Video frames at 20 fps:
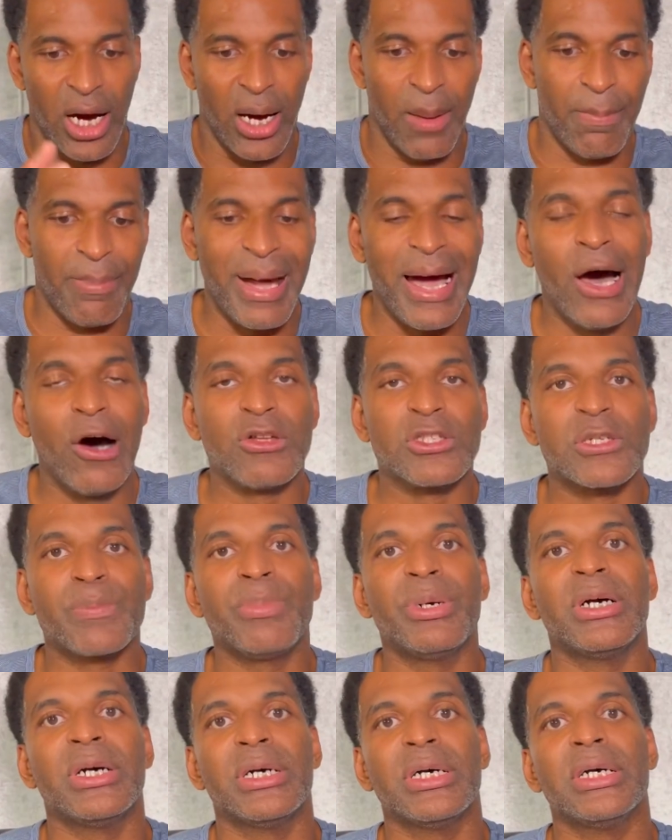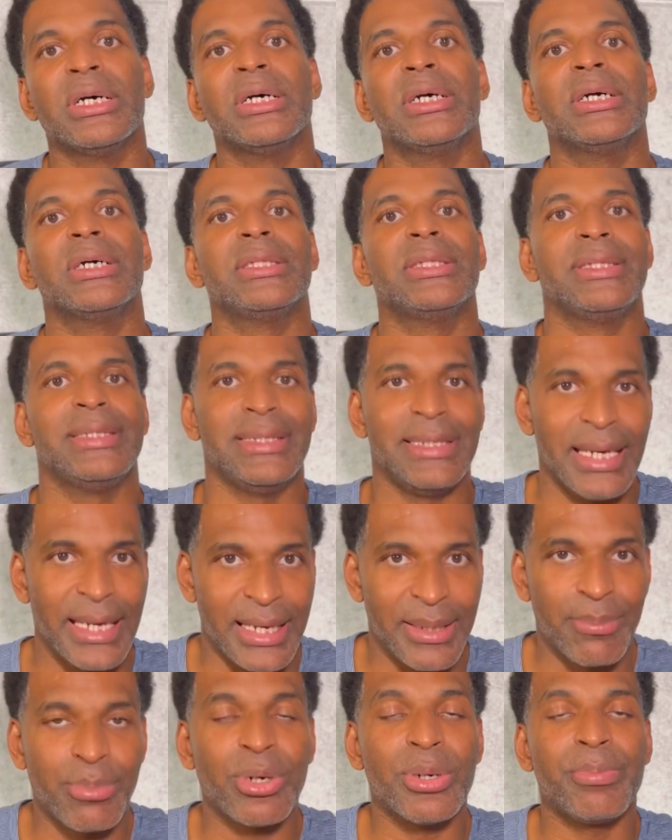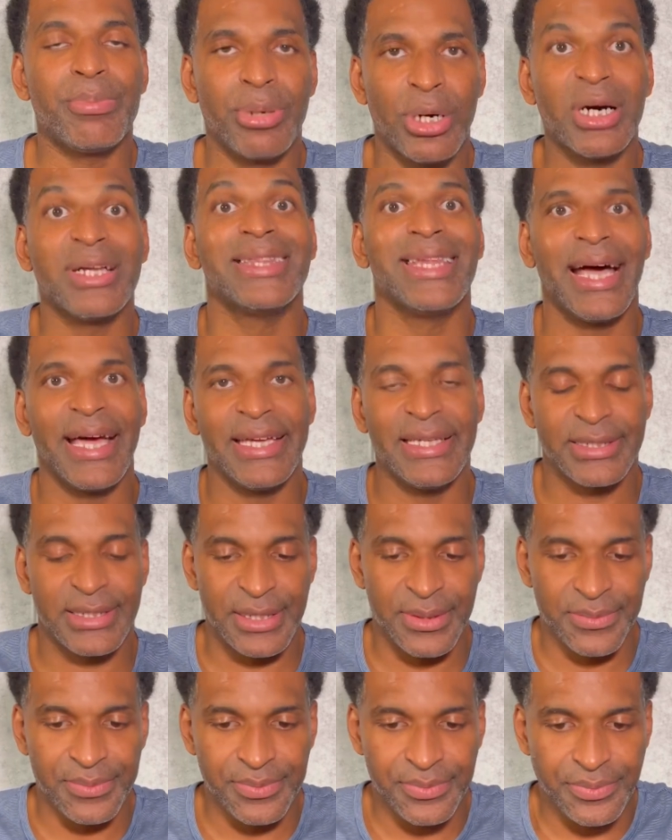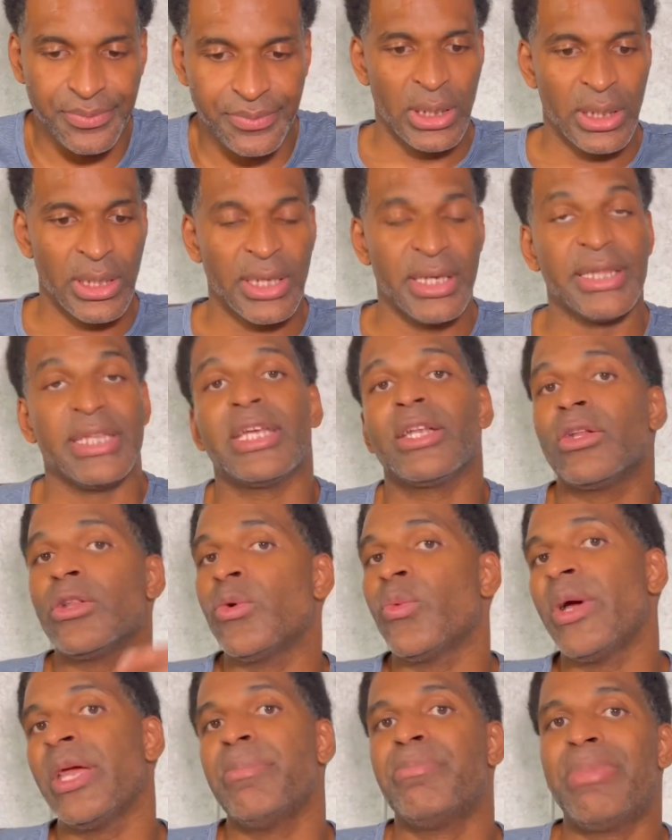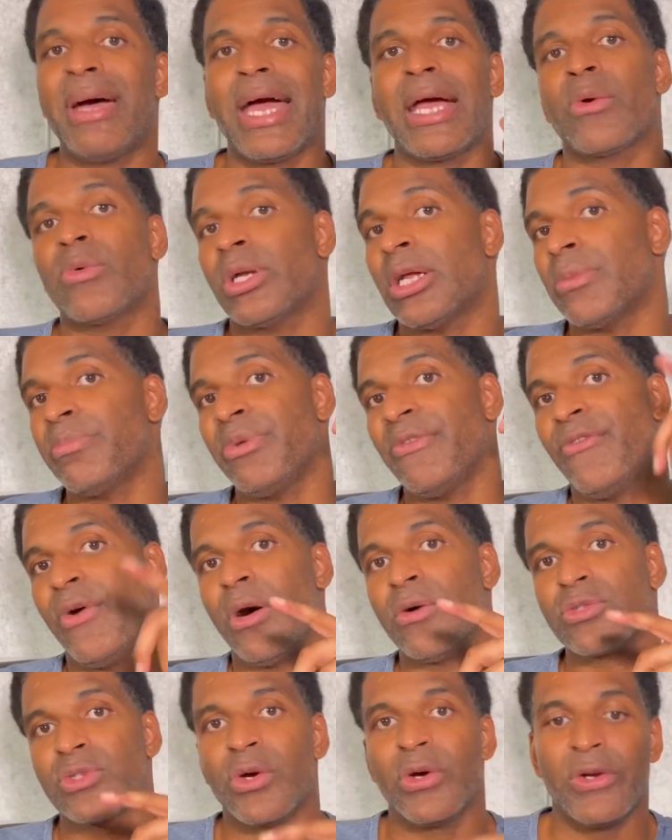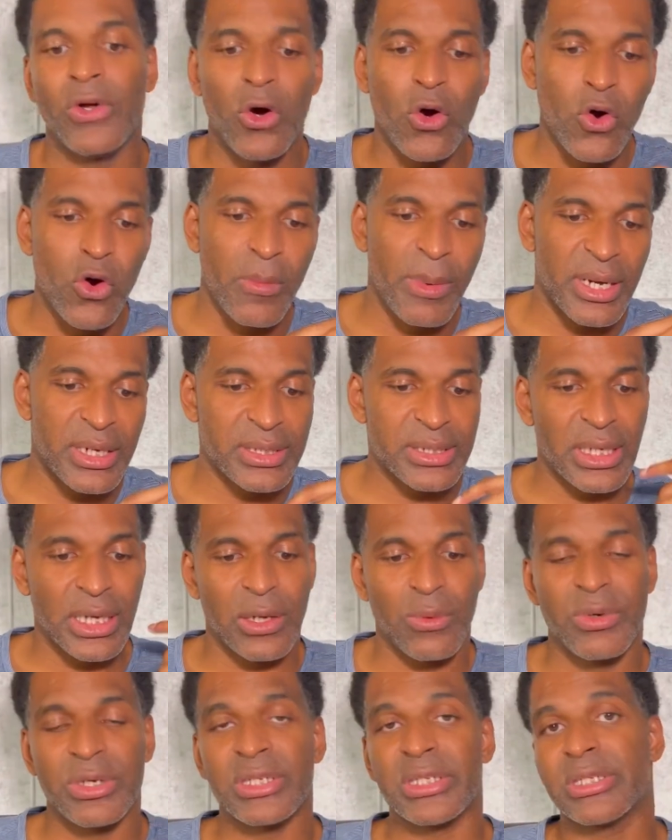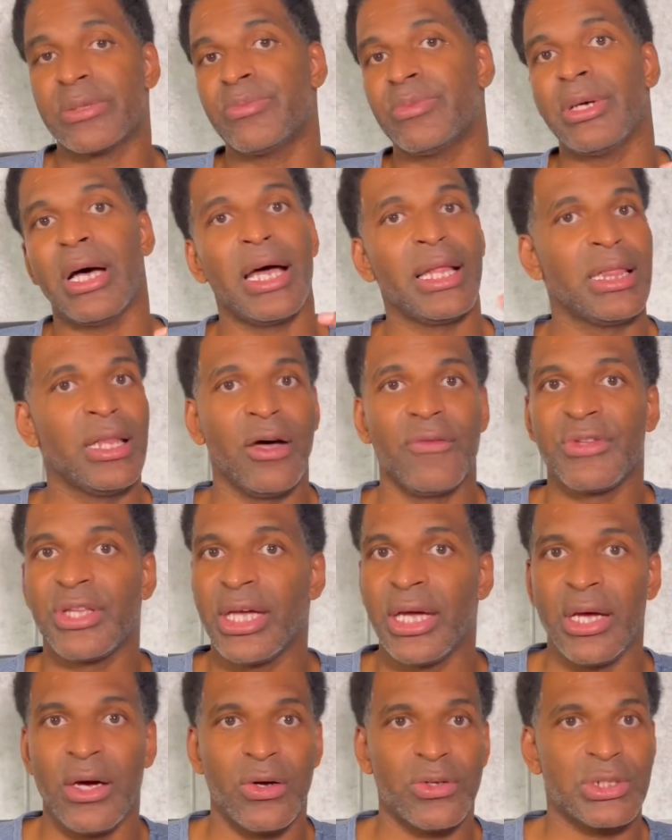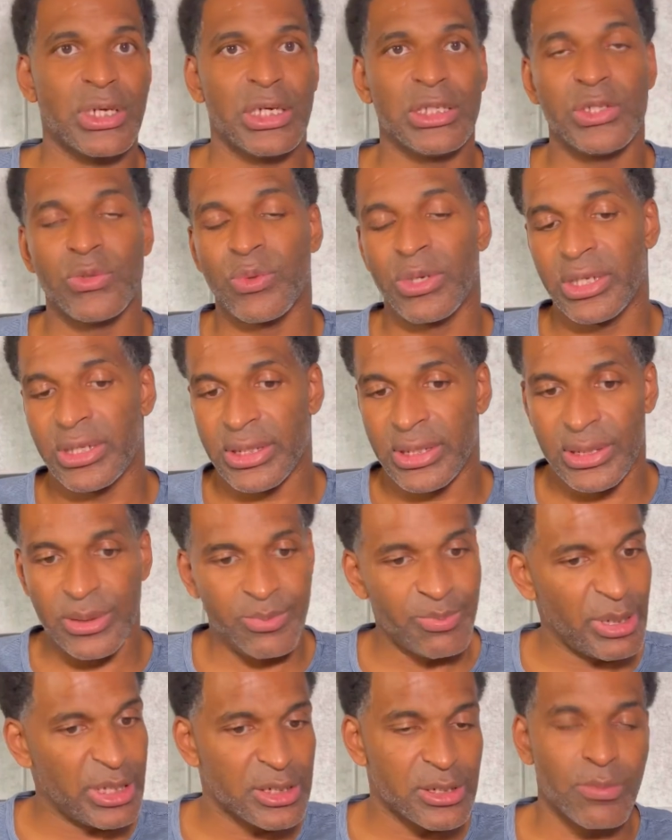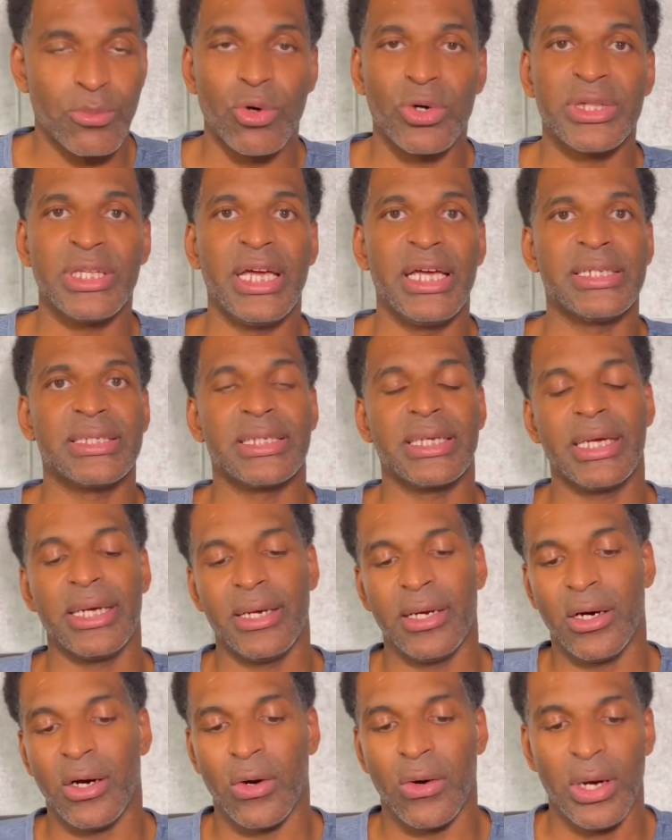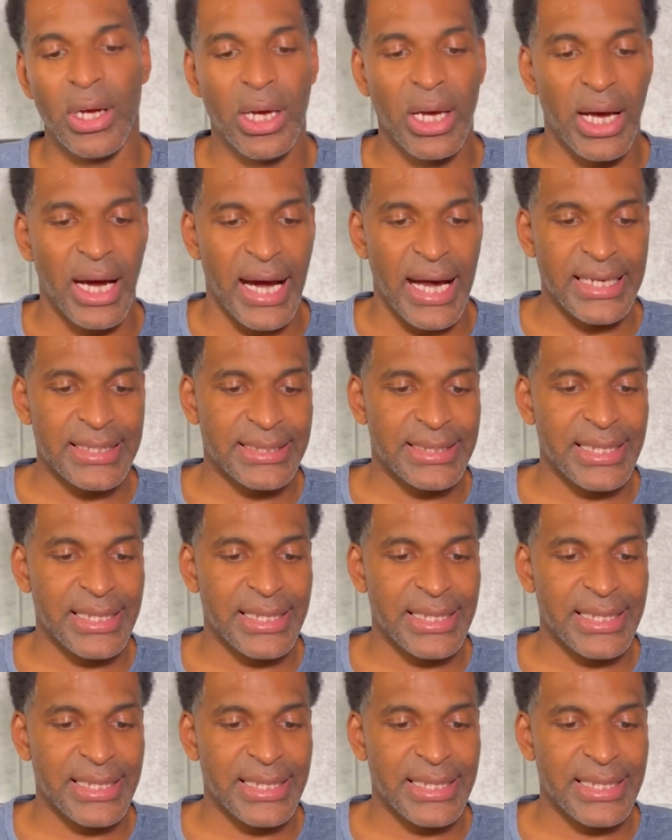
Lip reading: pounds per day per night. Then on the way back, before I was going home, I decided I loved KL, so I just wanted to spend some more days in KL. I